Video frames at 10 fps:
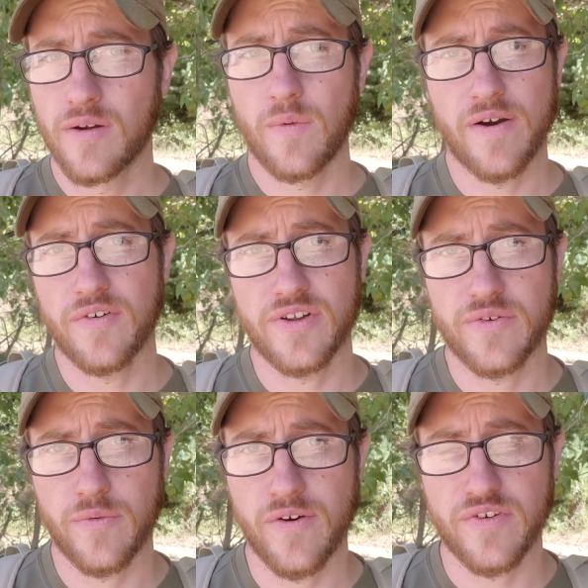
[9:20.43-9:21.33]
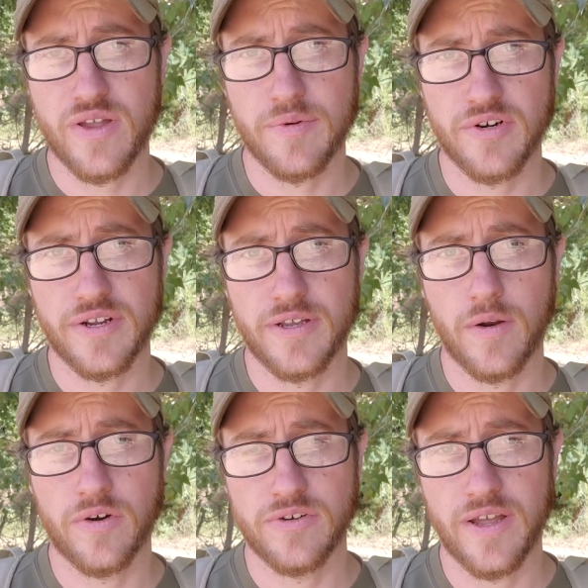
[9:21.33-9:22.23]
wherever you keep your tourniquet
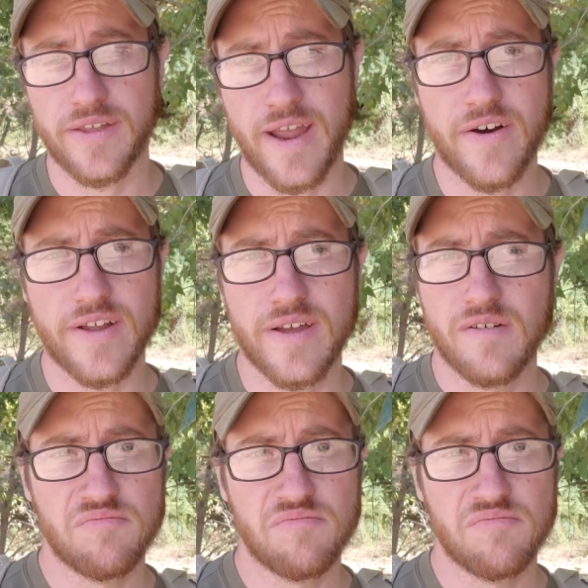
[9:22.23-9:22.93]
on your daily carry.